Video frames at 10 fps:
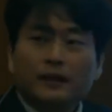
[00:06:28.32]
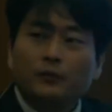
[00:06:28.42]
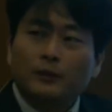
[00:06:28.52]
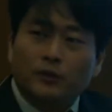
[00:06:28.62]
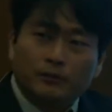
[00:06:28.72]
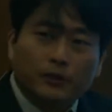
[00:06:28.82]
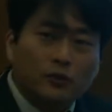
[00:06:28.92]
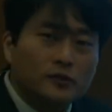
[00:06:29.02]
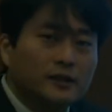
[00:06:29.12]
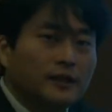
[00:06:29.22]
that we're
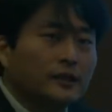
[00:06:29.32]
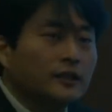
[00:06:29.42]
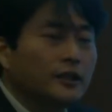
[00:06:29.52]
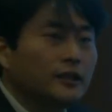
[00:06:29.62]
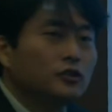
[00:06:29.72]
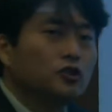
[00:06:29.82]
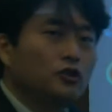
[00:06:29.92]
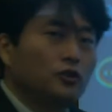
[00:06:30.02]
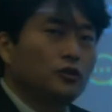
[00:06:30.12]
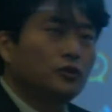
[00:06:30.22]
proposing is
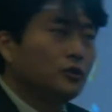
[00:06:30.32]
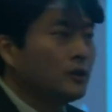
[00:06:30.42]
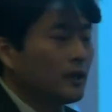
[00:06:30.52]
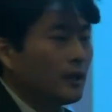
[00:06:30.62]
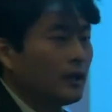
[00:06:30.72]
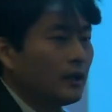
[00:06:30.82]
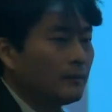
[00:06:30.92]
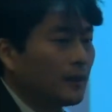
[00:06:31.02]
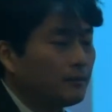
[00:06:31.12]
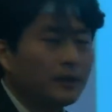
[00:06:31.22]
to
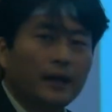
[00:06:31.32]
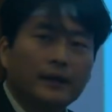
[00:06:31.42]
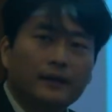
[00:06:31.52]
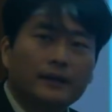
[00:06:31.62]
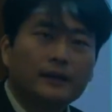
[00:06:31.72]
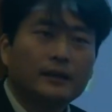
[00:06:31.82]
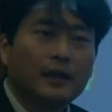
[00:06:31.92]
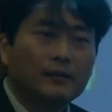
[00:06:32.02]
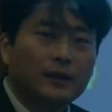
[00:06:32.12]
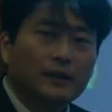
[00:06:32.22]
apply the
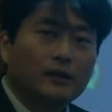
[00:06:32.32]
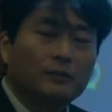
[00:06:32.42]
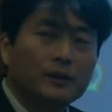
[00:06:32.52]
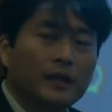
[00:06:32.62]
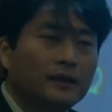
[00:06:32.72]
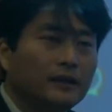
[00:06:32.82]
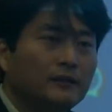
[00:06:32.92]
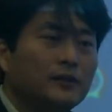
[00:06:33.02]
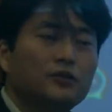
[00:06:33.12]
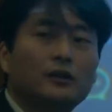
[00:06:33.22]

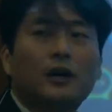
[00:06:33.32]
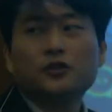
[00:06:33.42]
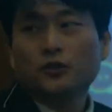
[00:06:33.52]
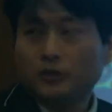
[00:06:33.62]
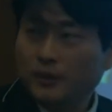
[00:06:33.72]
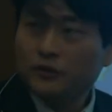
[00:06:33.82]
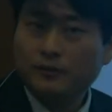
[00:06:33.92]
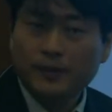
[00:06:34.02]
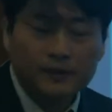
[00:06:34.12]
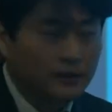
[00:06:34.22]
physiological
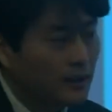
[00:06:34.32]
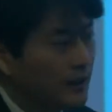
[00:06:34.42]
measurements